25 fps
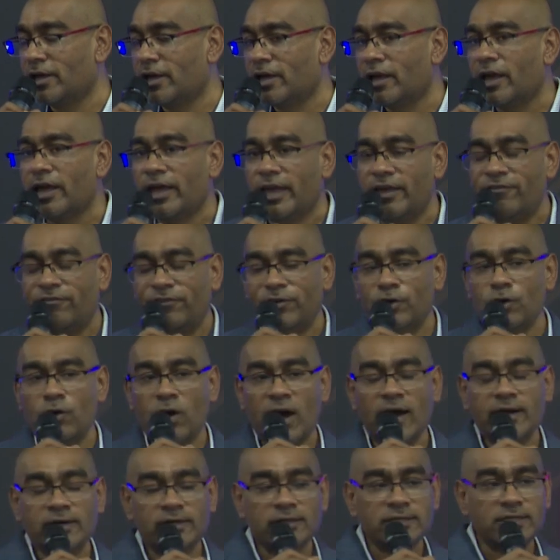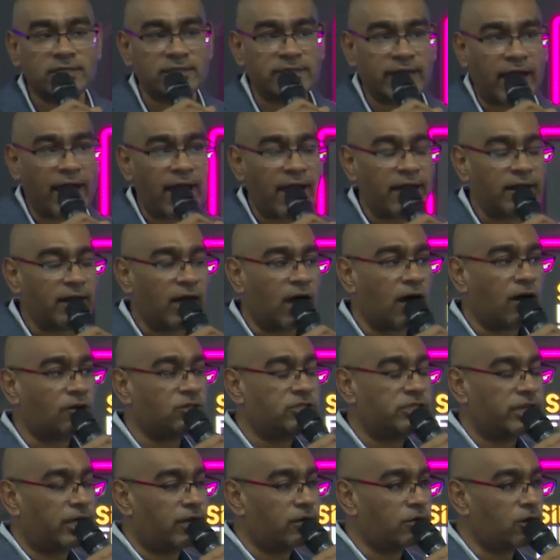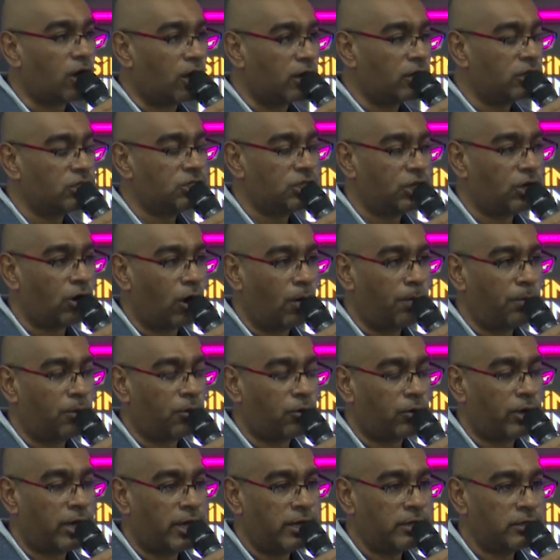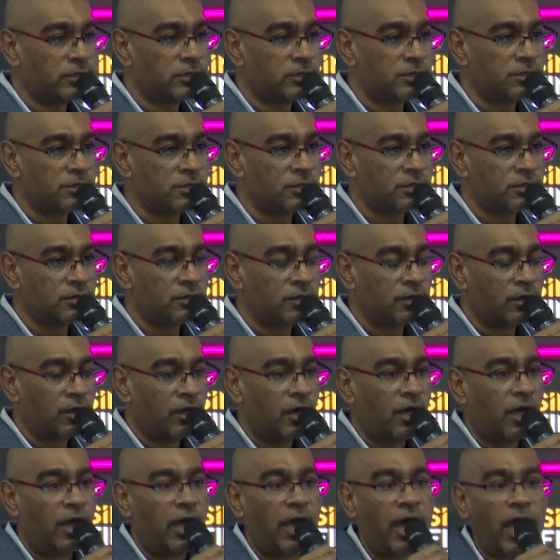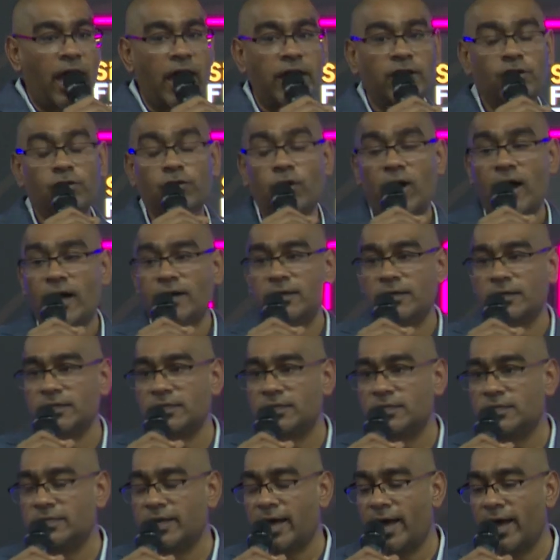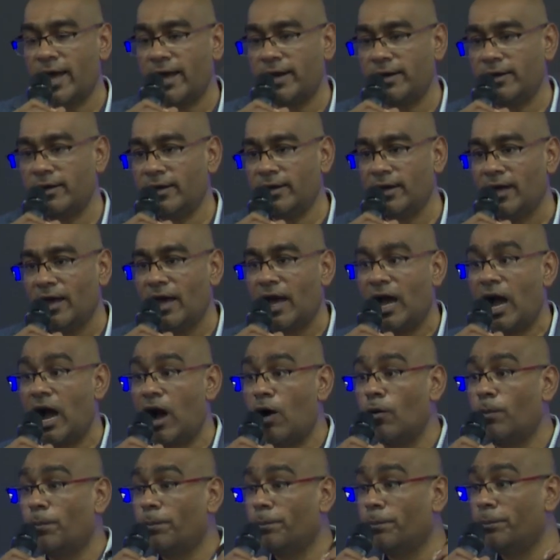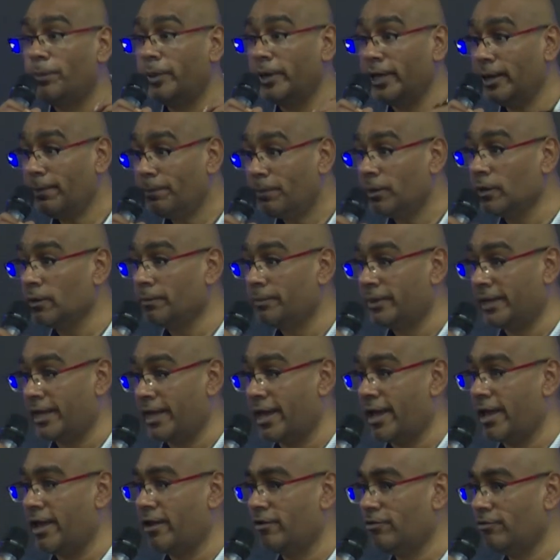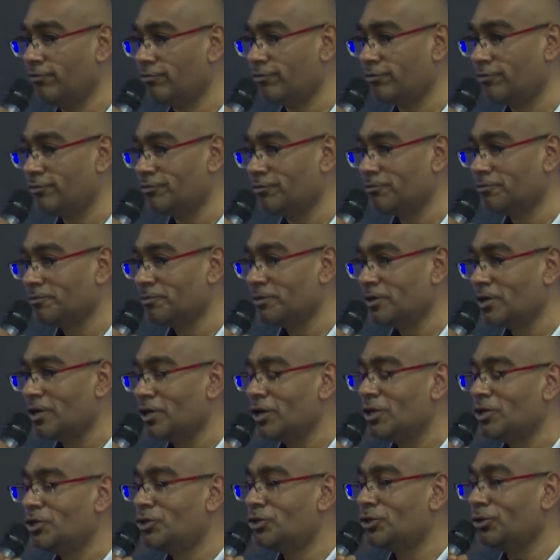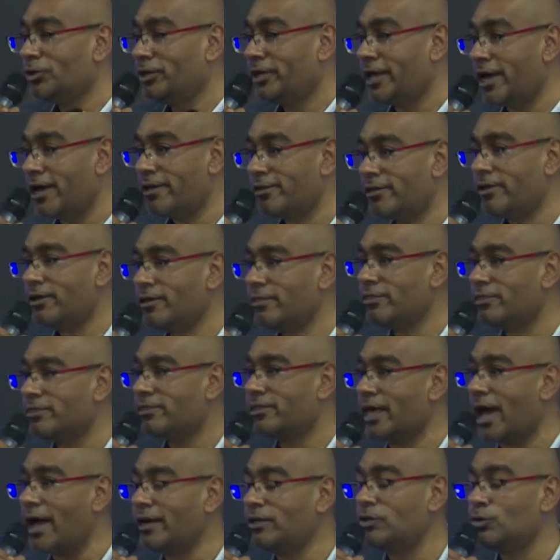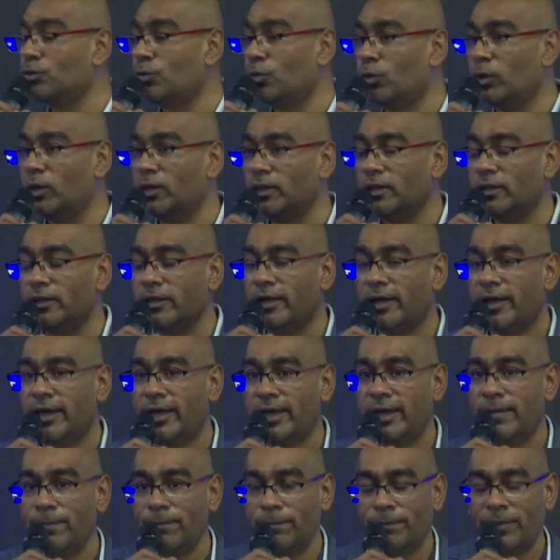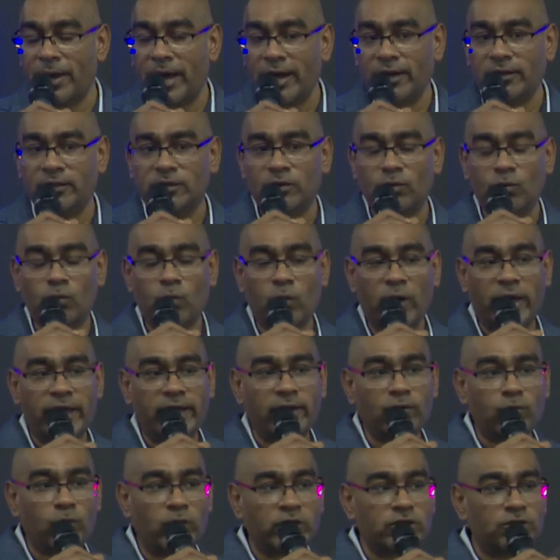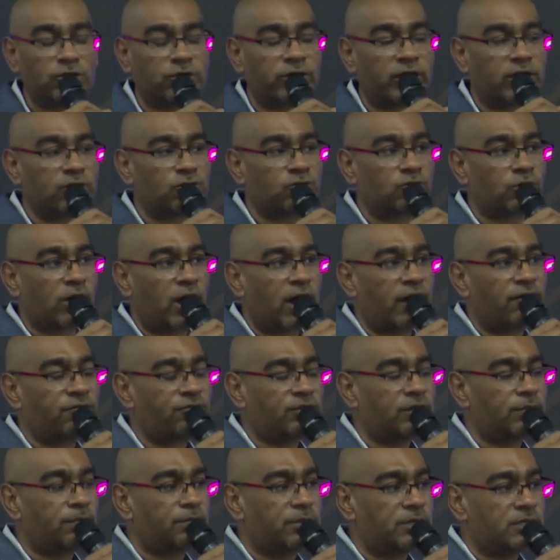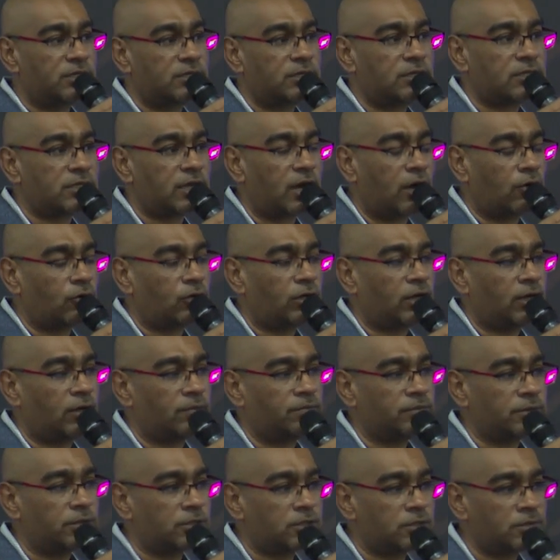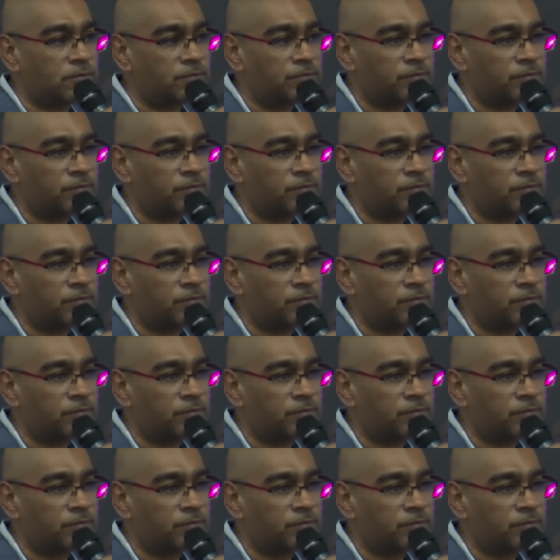If you understand how technology operates, and you understand how people behave, together that will impact the way in which you can drive the business outcomes.